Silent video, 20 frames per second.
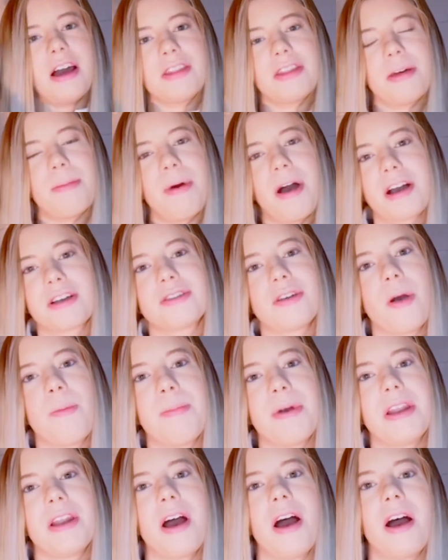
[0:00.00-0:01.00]
the box
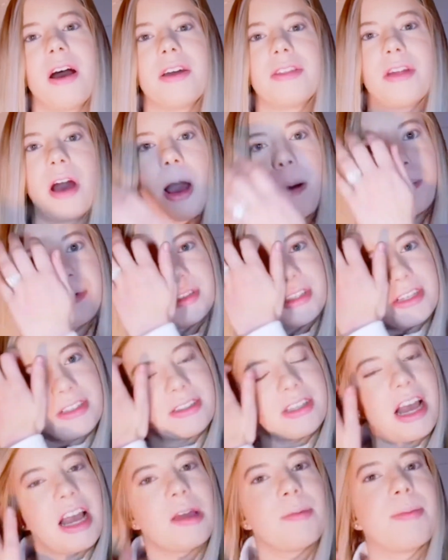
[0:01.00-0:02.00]
open on the opposite
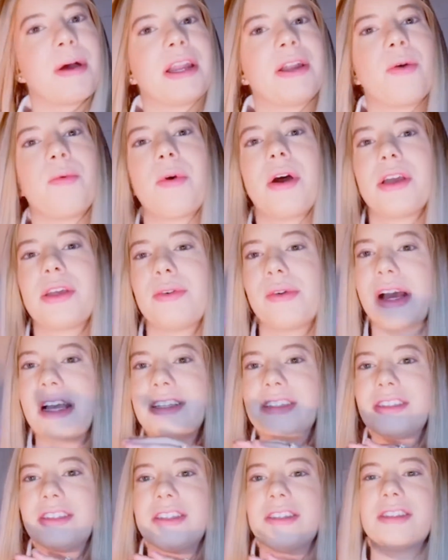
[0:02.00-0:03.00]
side, but I don't want you
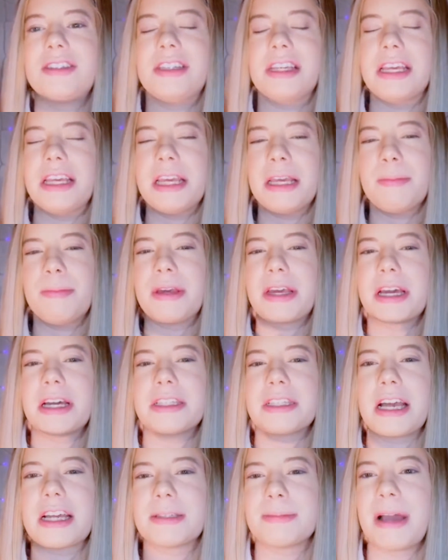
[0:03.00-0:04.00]
guys to see because
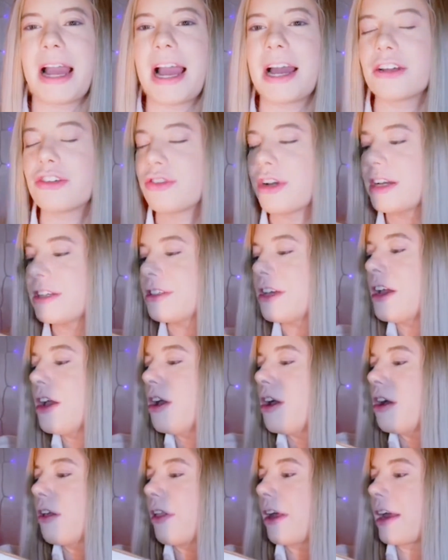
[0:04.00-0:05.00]
it has my address,
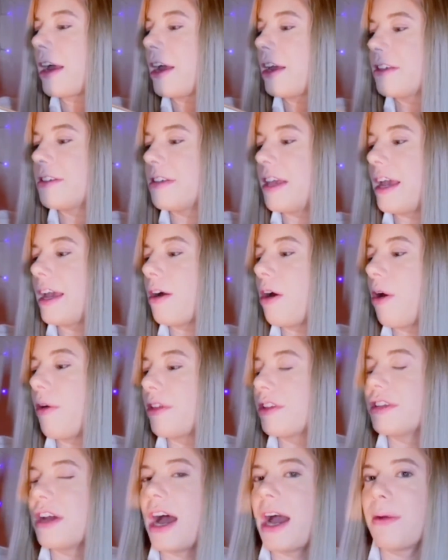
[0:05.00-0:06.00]
like I say all the
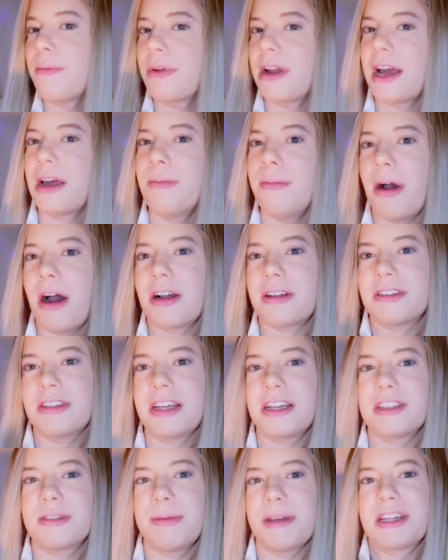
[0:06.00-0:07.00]
time when I unbox
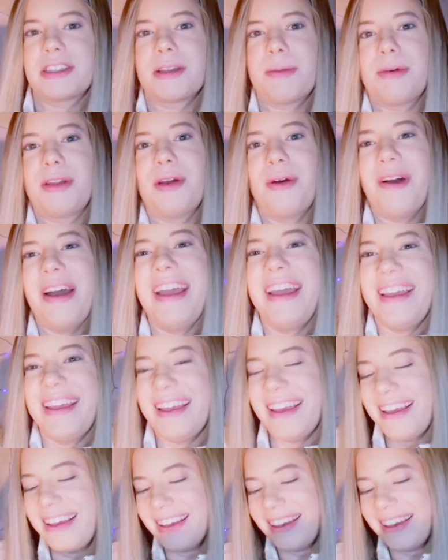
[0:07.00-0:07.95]
things because I'm annoying.